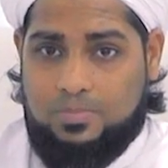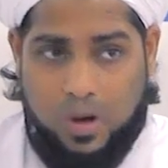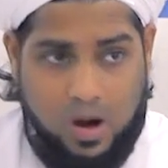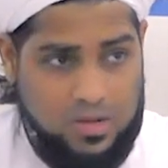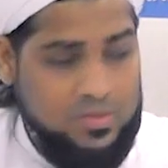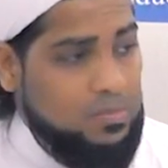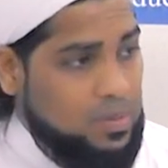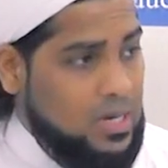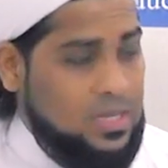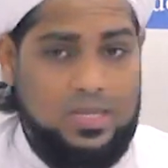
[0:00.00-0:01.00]
part of the
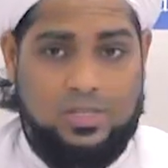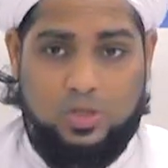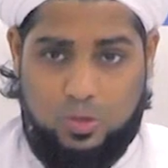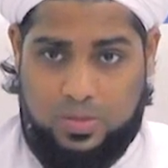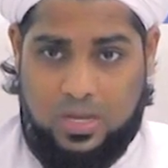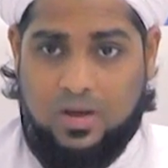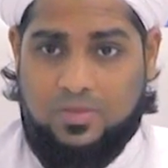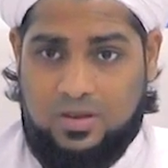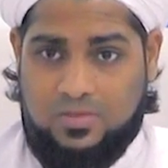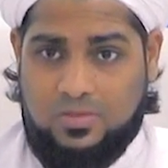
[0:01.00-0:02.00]
body that should be
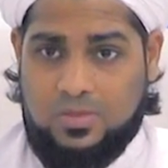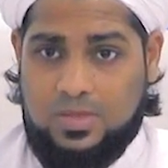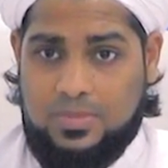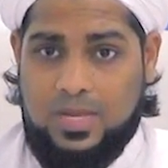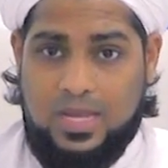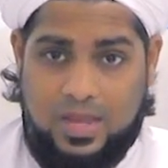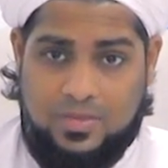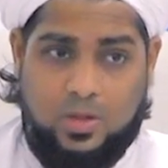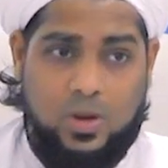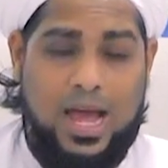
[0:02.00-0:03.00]
covered of a Muslim. If
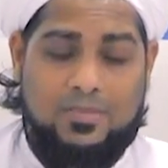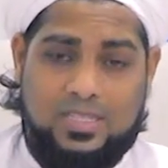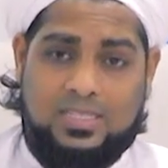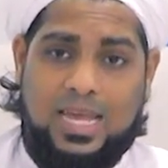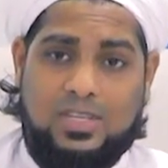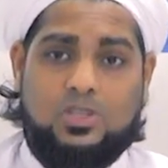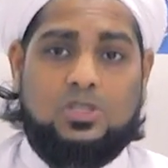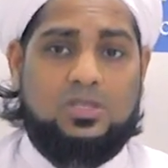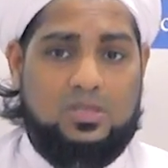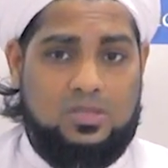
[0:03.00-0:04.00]
you don't have a
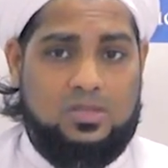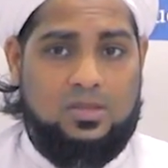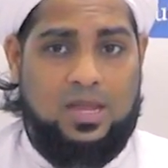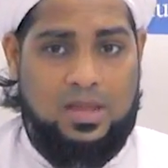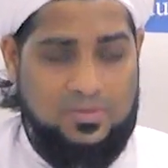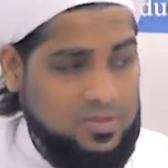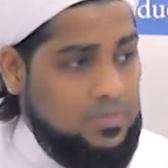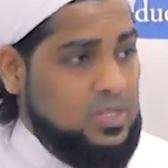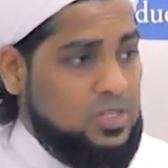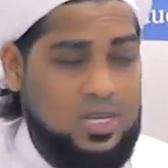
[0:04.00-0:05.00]
sanction
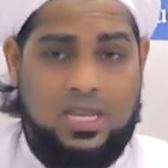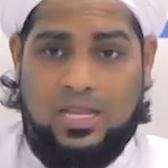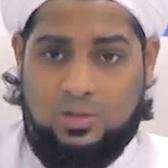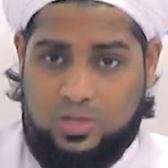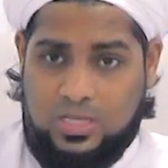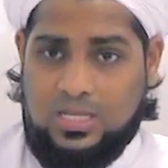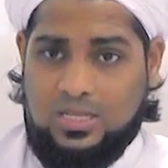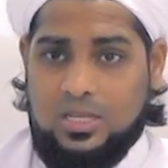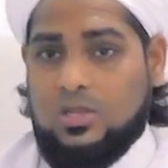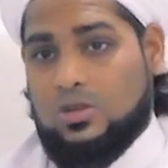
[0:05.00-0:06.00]
from the Sharia to see it,
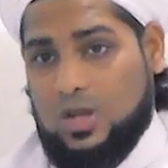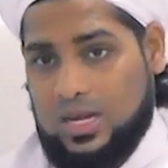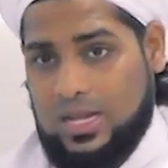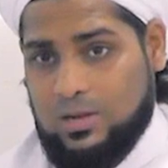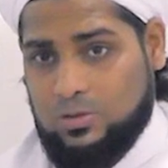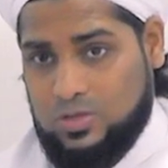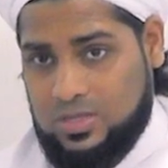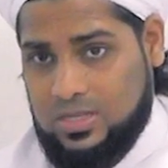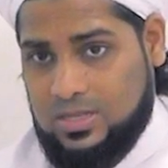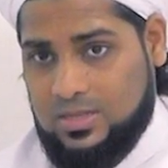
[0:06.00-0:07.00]
you're not allowed to
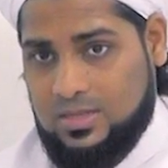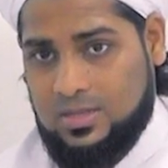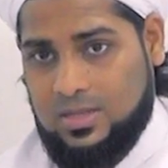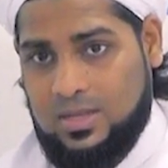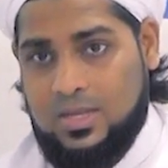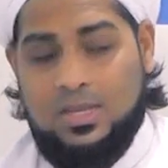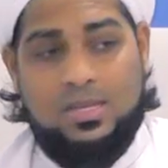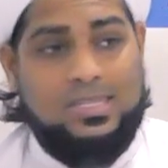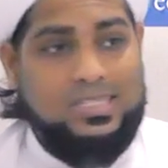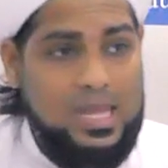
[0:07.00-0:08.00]
see it.
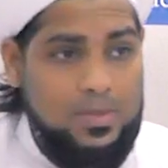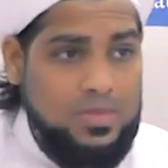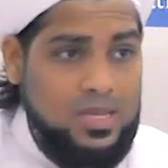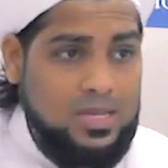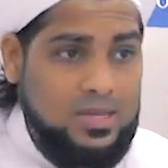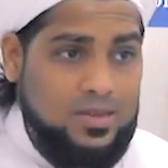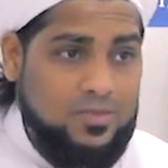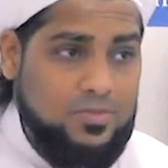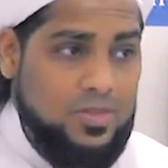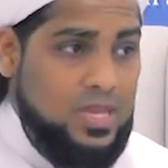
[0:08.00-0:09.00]
Same thing
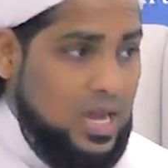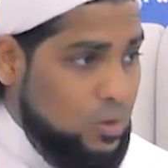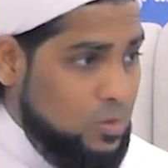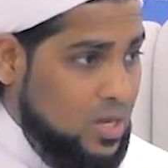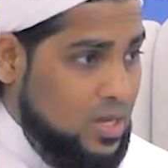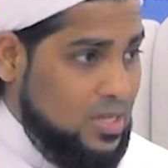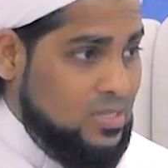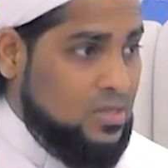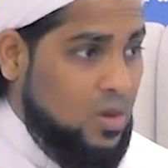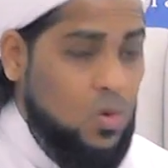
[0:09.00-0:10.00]
for the awra
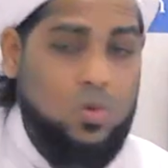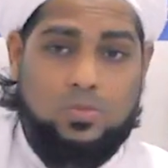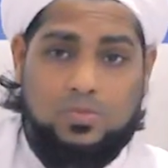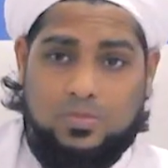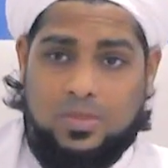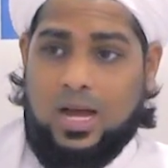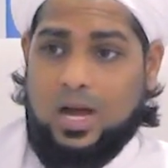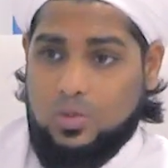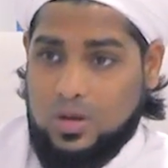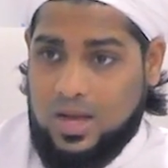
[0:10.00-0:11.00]
is the home. The
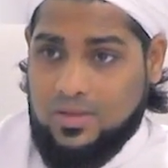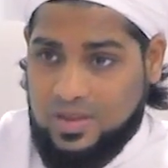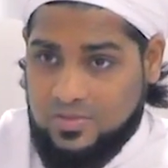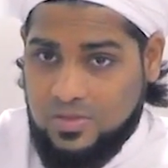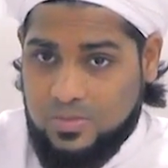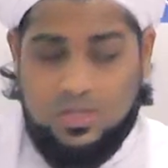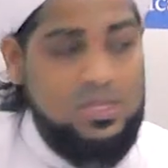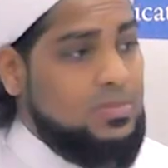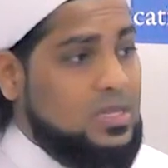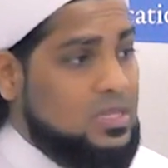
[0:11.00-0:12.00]
awra of every
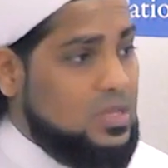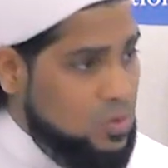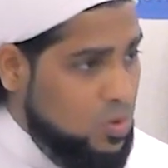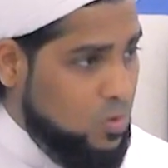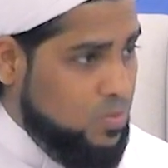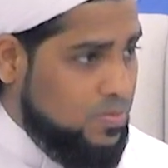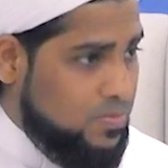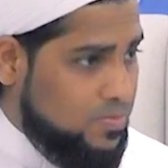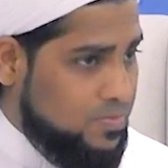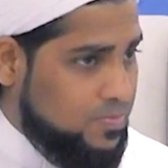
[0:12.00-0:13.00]
Muslim is his home.
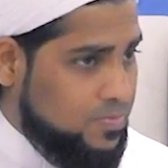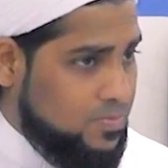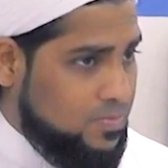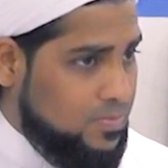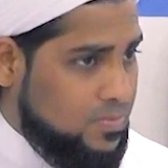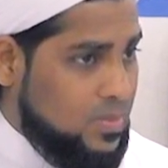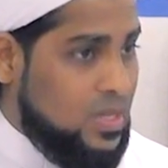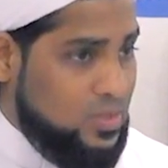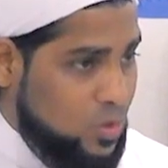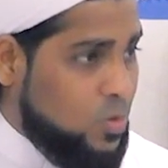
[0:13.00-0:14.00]

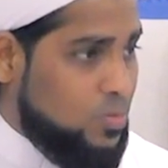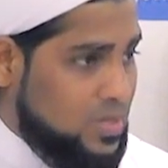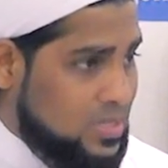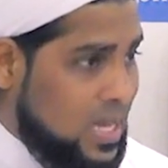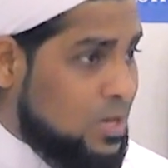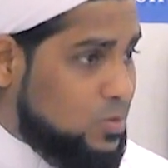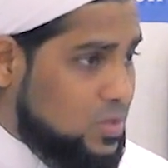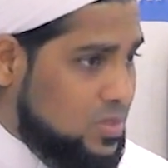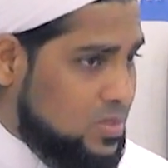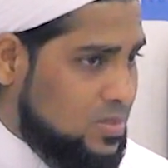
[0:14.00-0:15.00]
His home, his
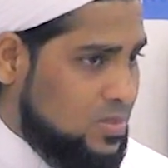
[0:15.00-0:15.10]
house.